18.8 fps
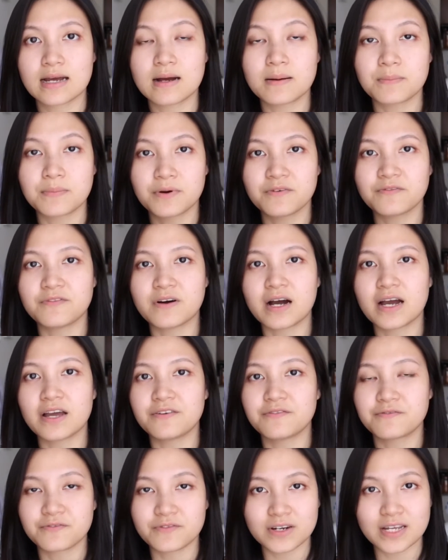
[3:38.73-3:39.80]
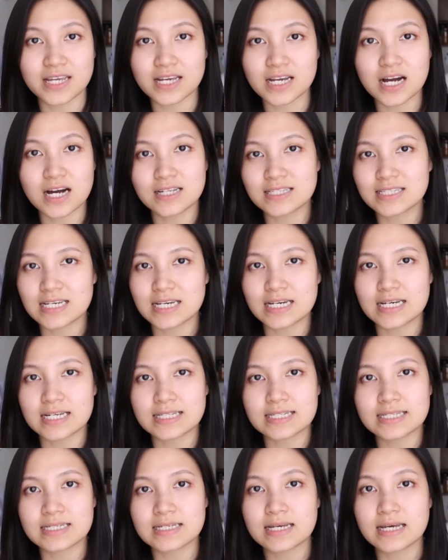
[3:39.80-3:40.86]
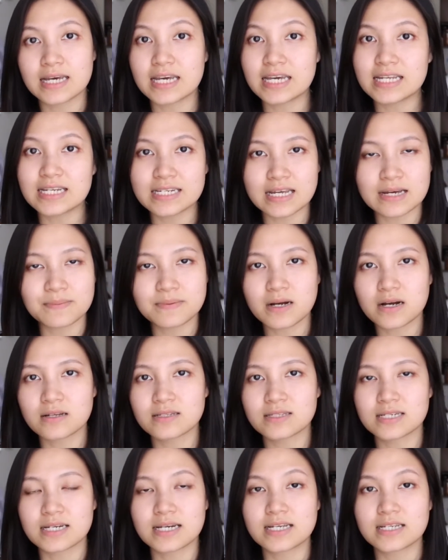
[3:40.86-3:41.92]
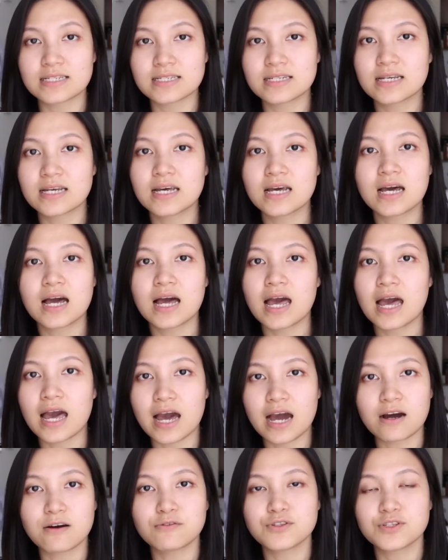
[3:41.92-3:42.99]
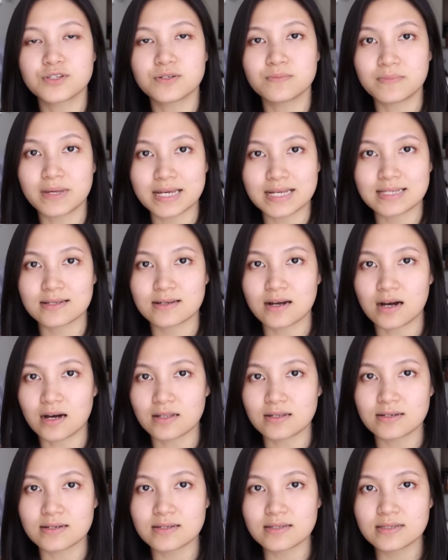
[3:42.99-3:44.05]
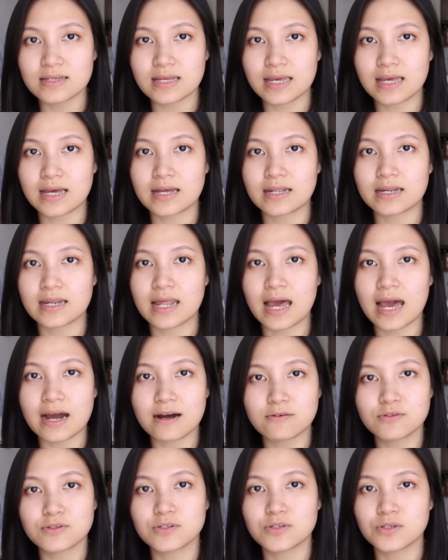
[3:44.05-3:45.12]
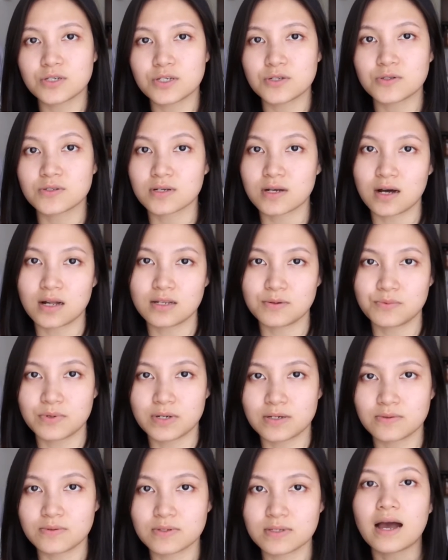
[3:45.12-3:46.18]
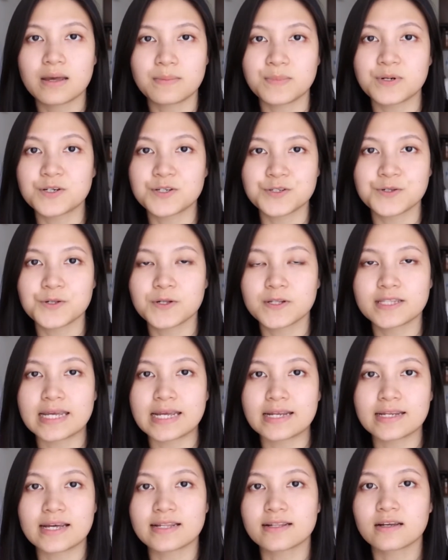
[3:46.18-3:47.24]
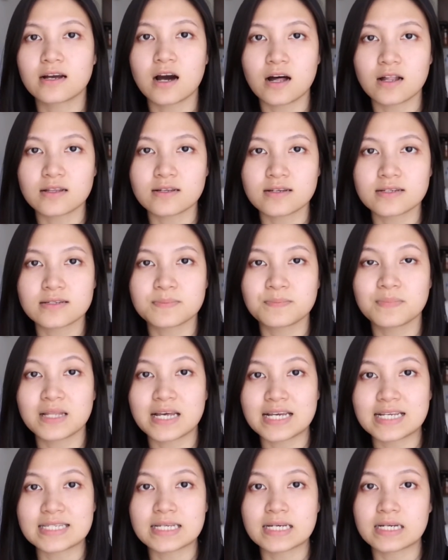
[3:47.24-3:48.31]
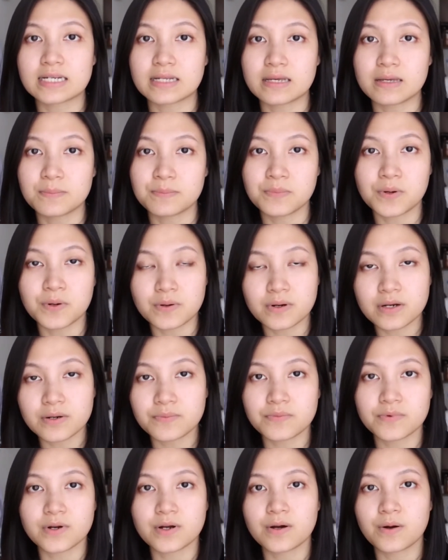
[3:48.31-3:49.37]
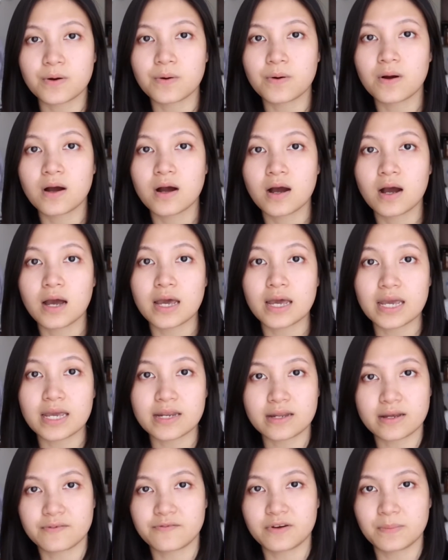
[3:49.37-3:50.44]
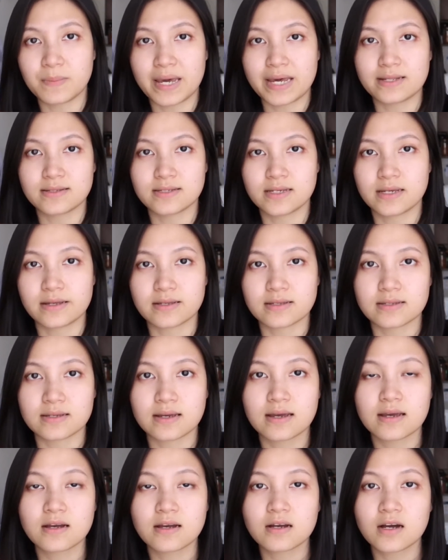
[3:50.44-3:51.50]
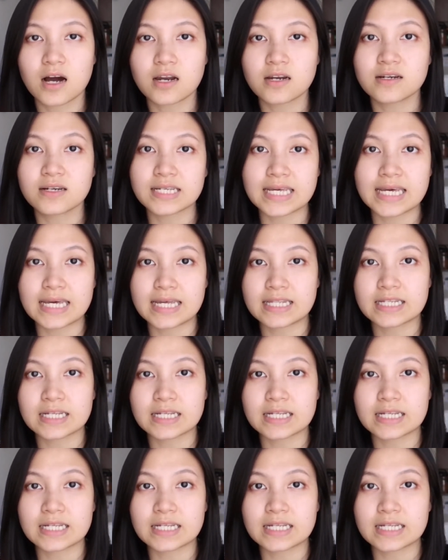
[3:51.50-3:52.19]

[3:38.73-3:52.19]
provide free content, in-depth content, how to mix colors and how to use color wheels. I personally think that colors plays an important role in every painting. Color can